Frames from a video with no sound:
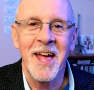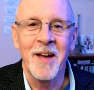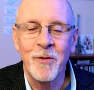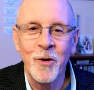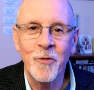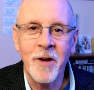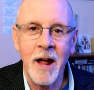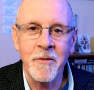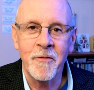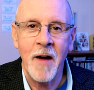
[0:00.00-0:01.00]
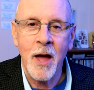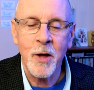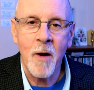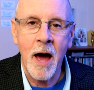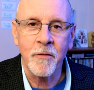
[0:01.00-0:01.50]
If you've gotten
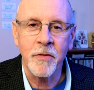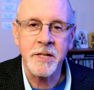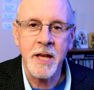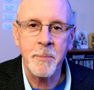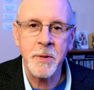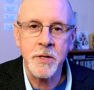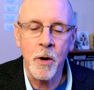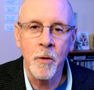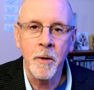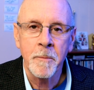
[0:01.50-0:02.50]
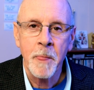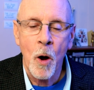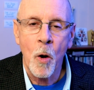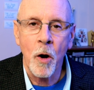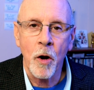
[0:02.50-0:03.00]
value out of this episode
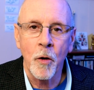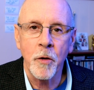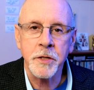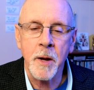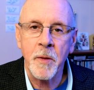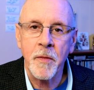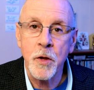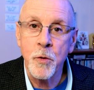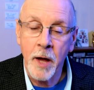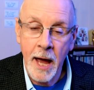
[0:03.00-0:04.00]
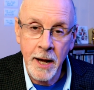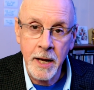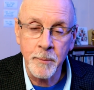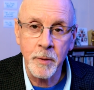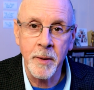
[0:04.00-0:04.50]
or learned something that you can
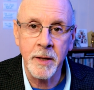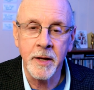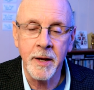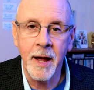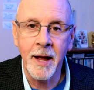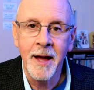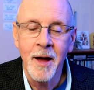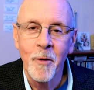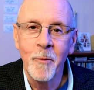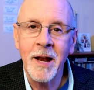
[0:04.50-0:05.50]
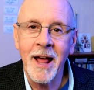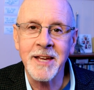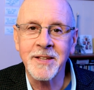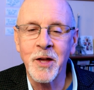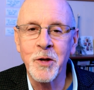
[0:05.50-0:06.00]
implement today, we'd
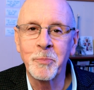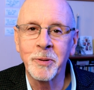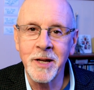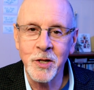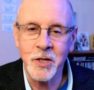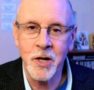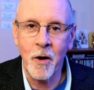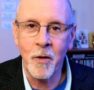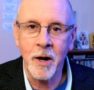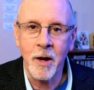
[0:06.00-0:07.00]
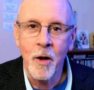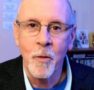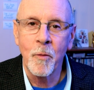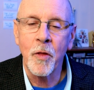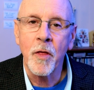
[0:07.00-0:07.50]
ask that you please share it
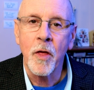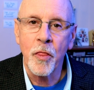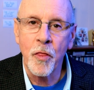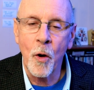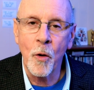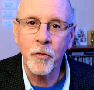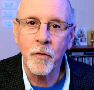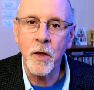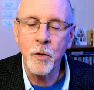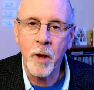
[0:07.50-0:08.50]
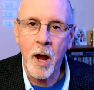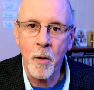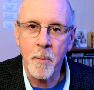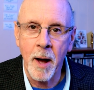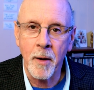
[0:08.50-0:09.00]
with those that you care
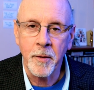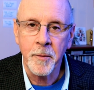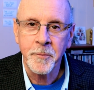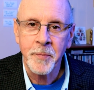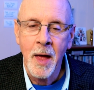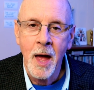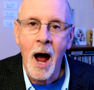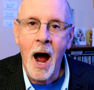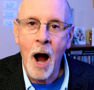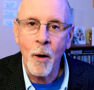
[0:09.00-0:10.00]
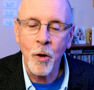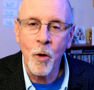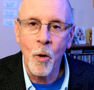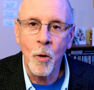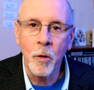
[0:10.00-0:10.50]
about. Our
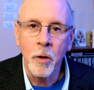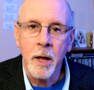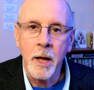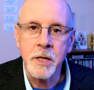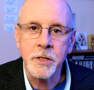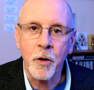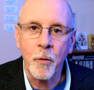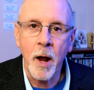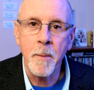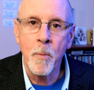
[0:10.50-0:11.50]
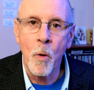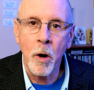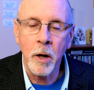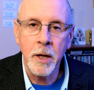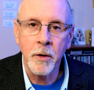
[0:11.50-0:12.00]
goal is to create
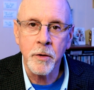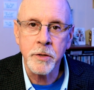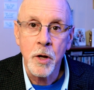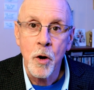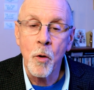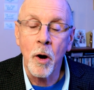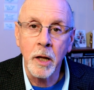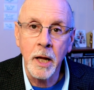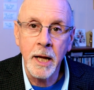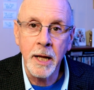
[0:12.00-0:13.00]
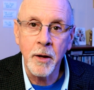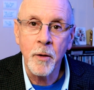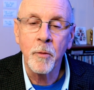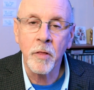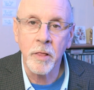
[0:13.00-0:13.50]
more leaders who are leading with